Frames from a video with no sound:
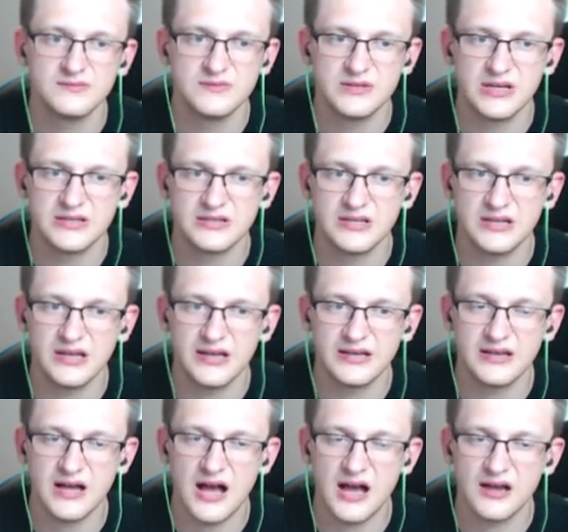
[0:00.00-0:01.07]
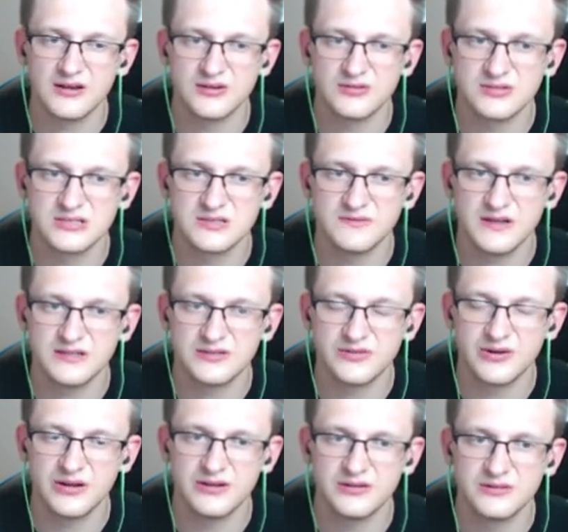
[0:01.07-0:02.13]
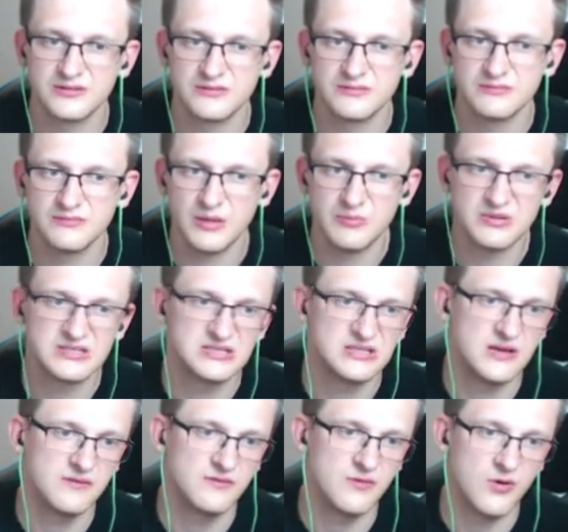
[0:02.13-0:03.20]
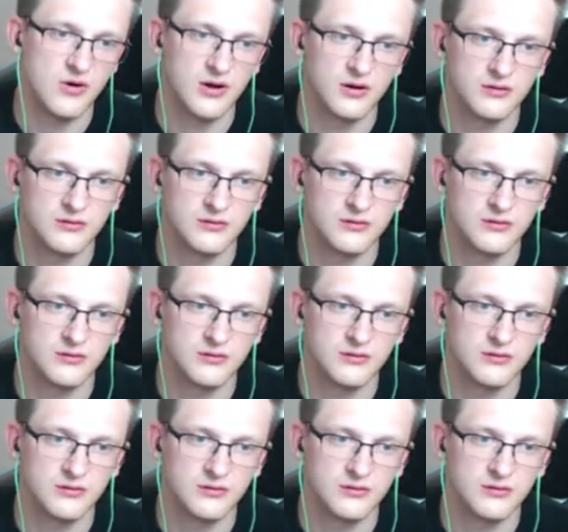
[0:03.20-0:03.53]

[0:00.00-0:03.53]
Getting like Archerus Veteran, maybe it's tier four.